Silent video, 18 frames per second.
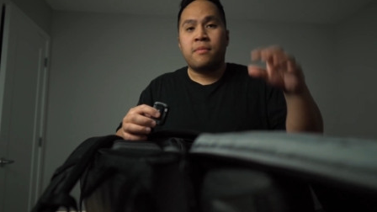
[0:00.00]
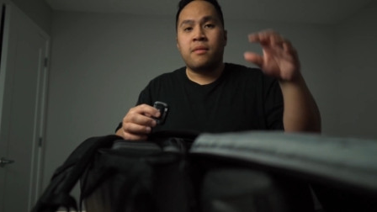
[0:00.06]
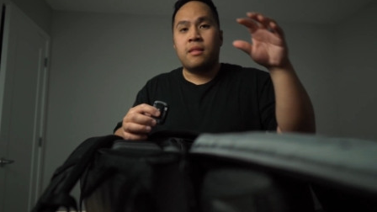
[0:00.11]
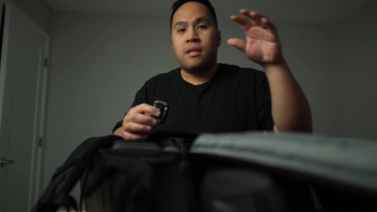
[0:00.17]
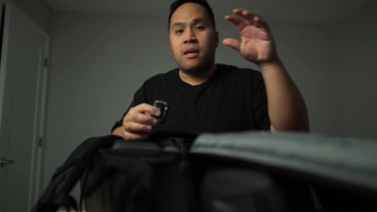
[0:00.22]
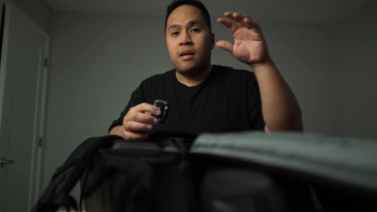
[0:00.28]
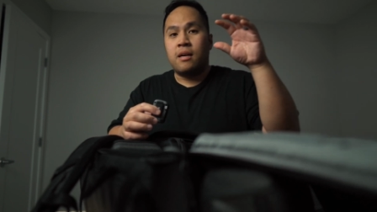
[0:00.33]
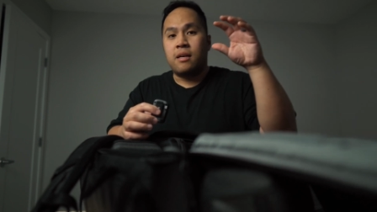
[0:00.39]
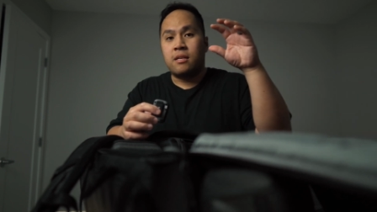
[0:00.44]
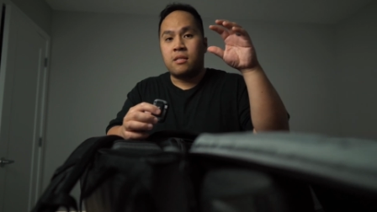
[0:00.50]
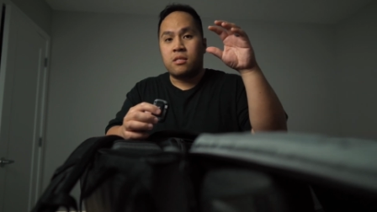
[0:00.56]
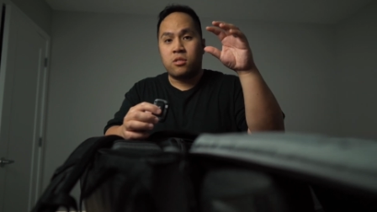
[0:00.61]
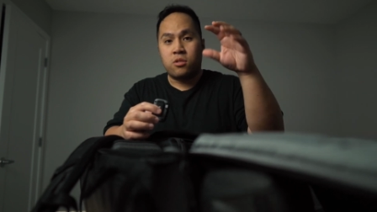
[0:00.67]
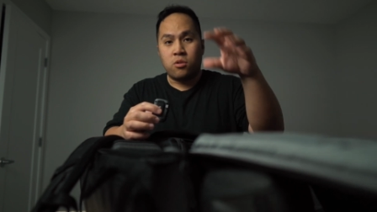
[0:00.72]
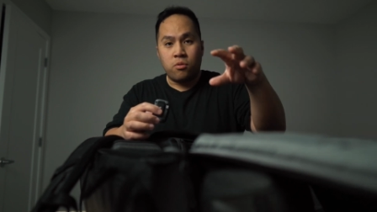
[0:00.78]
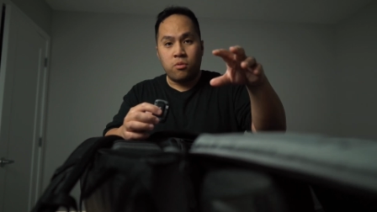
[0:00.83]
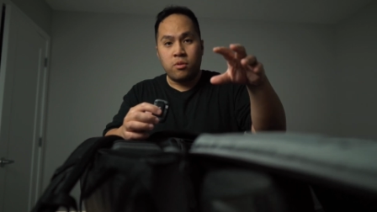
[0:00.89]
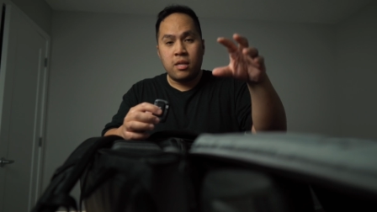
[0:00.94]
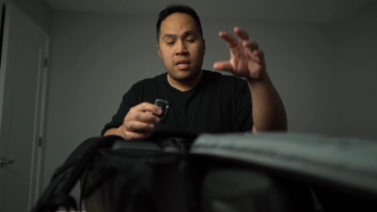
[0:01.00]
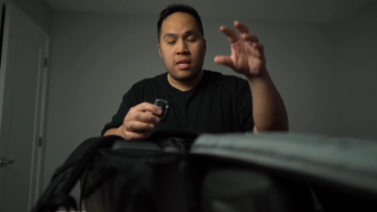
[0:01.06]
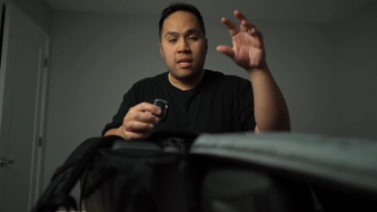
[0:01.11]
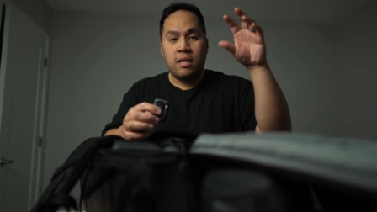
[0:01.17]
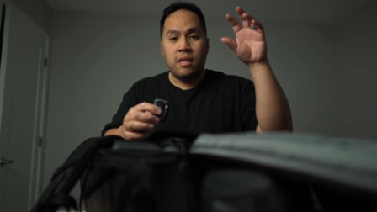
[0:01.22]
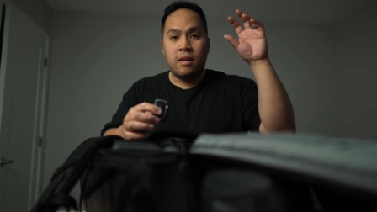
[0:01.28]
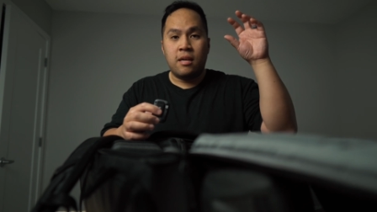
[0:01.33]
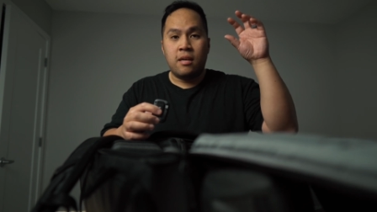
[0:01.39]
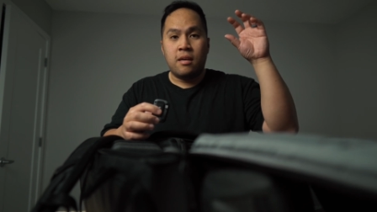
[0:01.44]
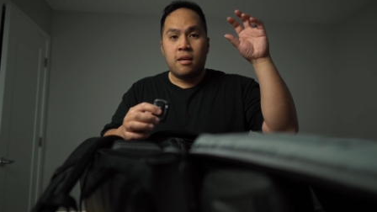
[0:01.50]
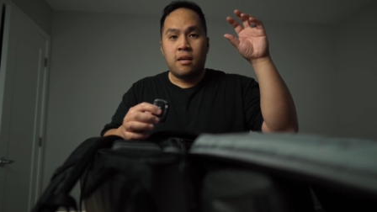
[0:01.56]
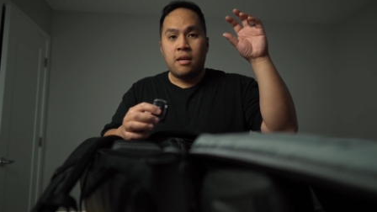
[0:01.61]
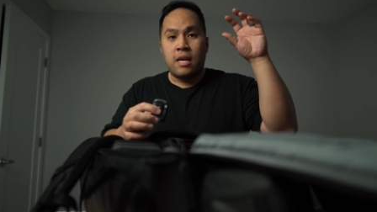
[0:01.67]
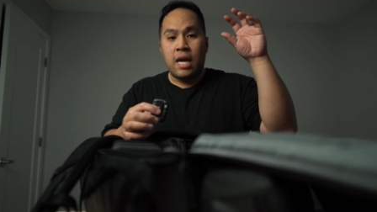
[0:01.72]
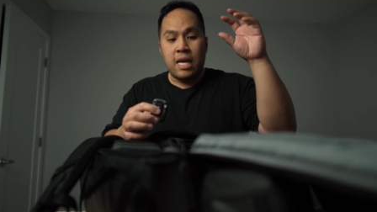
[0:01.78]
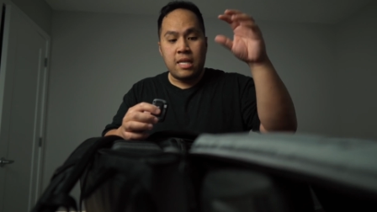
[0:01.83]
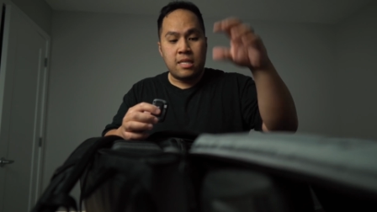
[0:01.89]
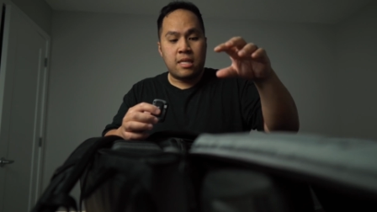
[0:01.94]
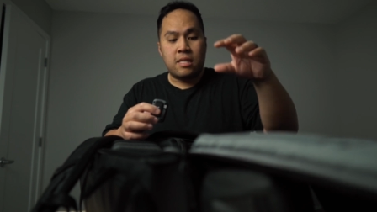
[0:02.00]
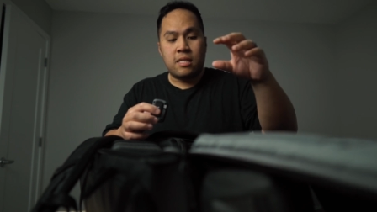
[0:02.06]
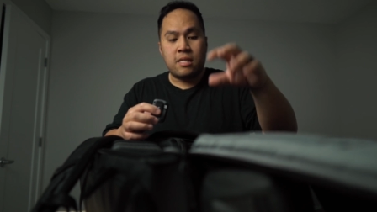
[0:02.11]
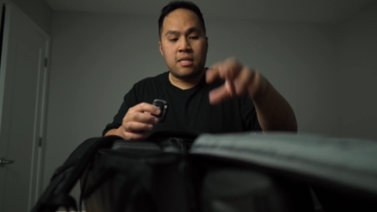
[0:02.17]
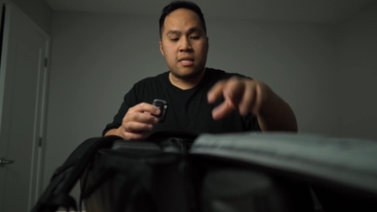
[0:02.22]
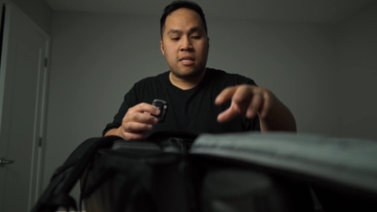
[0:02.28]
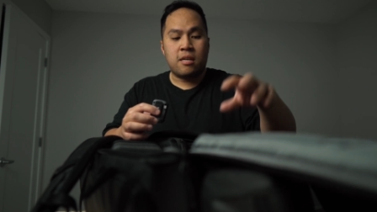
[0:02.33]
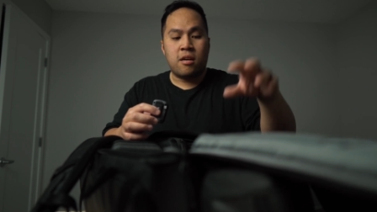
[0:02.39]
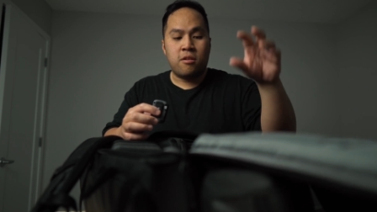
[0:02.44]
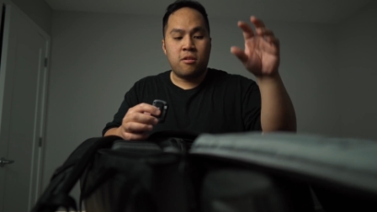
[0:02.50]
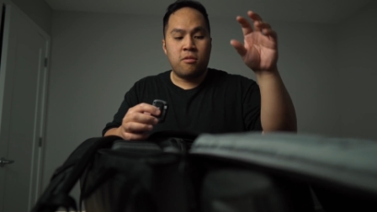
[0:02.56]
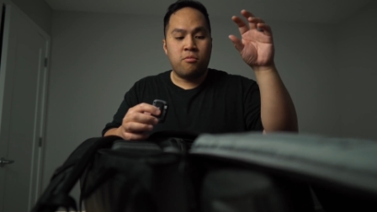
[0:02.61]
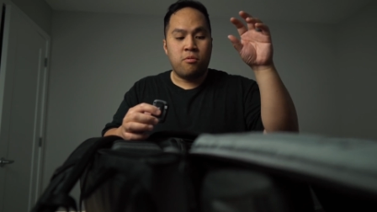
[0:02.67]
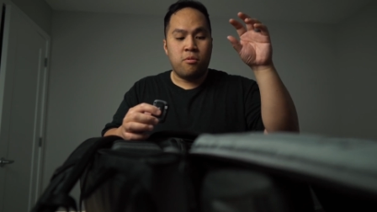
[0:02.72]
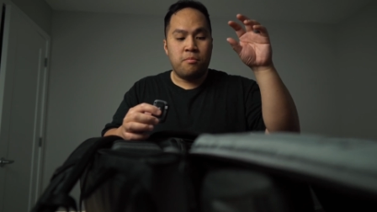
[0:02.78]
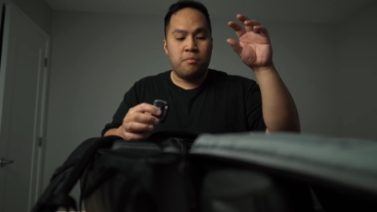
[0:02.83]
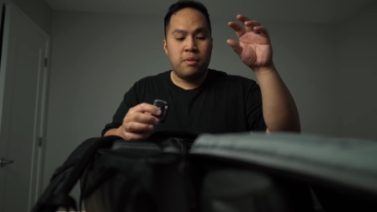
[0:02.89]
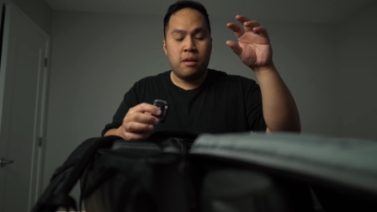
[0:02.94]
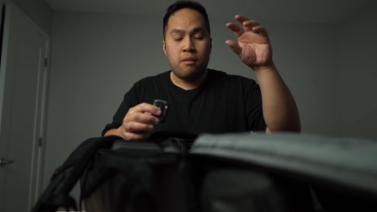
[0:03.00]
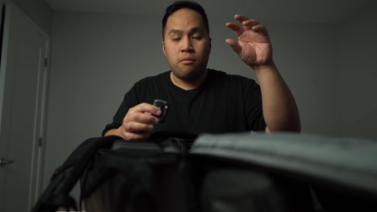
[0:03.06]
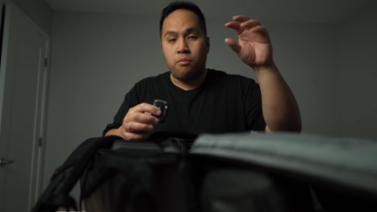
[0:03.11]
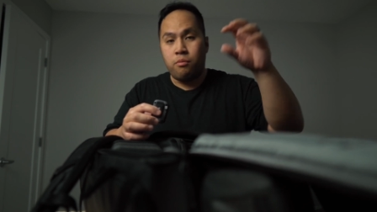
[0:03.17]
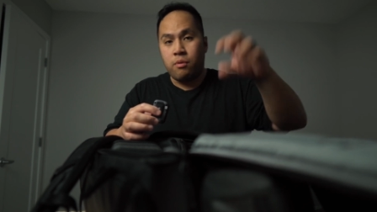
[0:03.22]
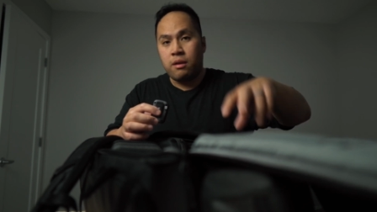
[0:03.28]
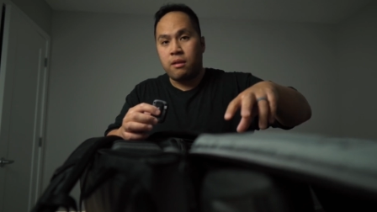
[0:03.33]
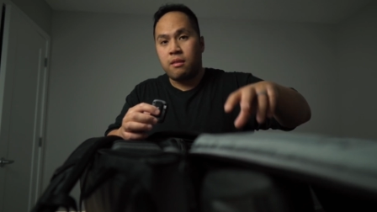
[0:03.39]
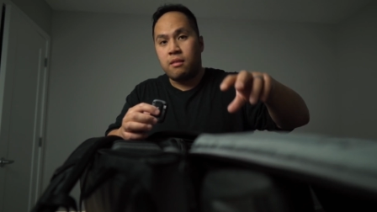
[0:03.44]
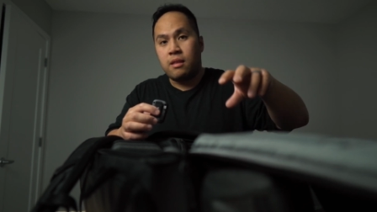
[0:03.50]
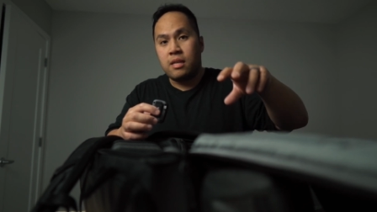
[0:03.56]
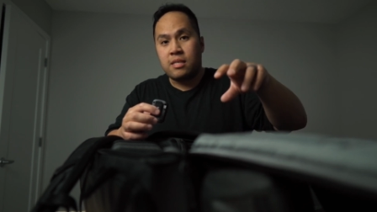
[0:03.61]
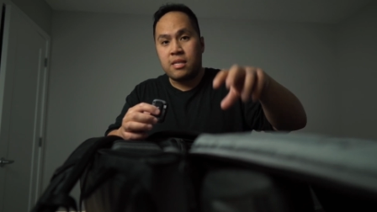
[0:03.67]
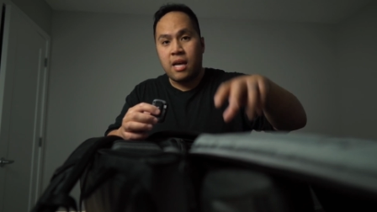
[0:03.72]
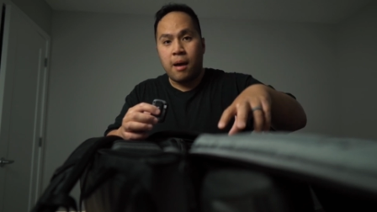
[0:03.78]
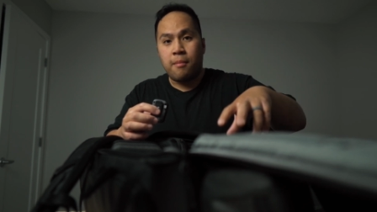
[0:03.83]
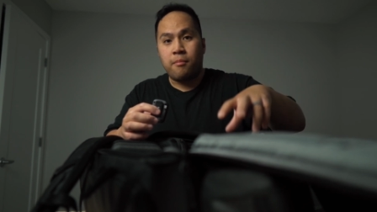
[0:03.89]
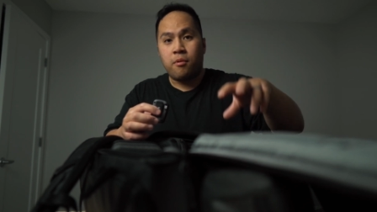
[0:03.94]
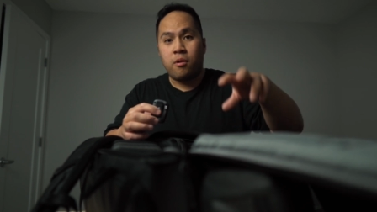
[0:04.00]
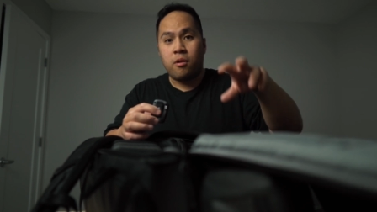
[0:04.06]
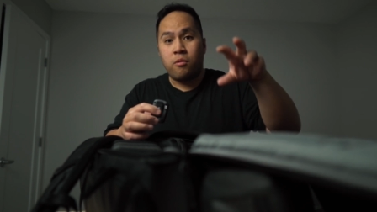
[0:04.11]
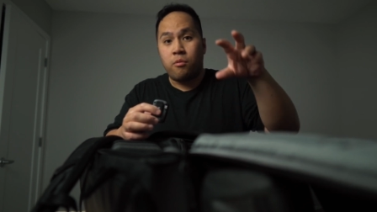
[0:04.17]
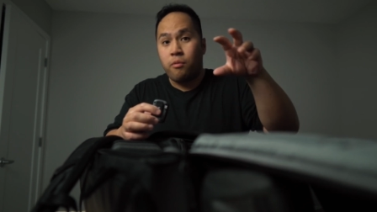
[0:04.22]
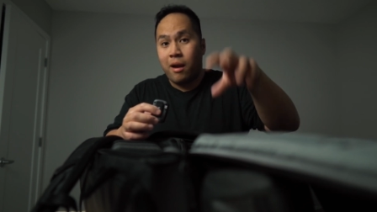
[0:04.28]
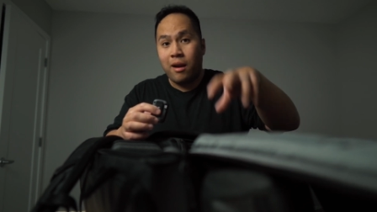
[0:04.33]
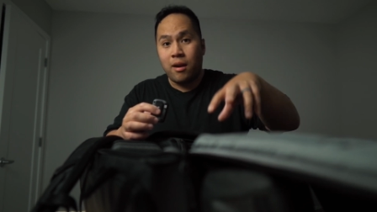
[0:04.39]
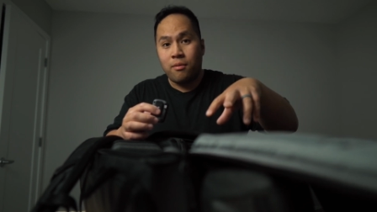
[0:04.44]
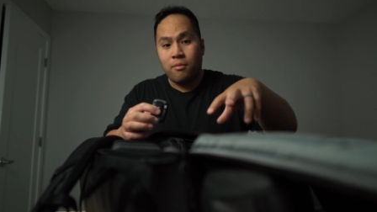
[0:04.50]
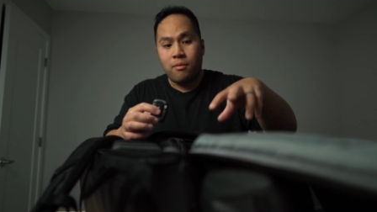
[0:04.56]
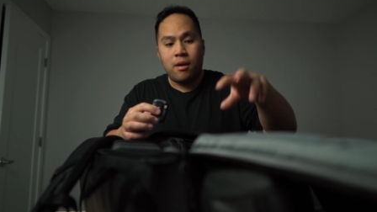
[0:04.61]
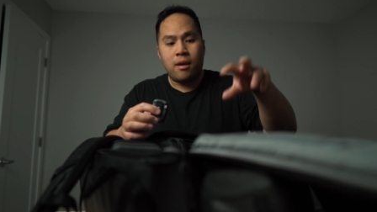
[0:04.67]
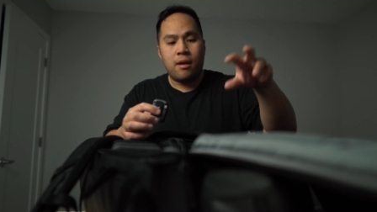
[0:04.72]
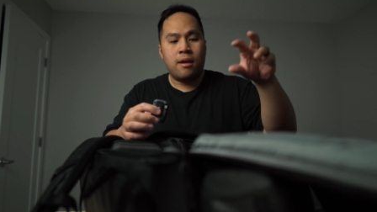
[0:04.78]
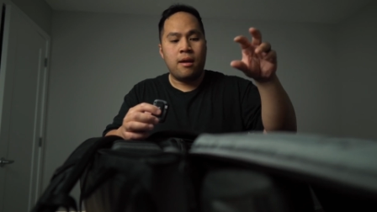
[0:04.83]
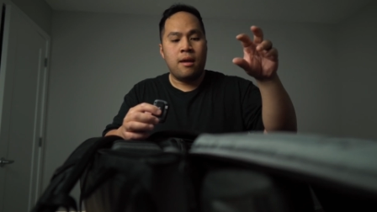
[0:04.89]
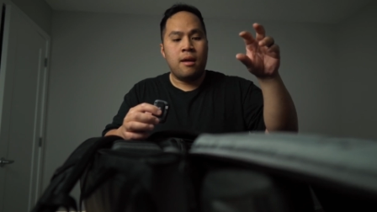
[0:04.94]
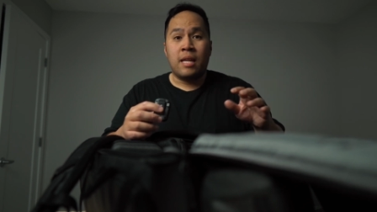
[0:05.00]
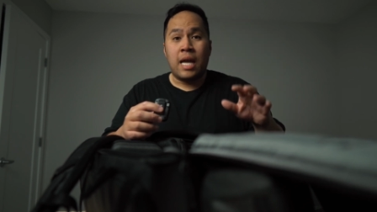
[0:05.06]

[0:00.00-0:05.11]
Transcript: the Sony a6600 will be with the Tamron right away.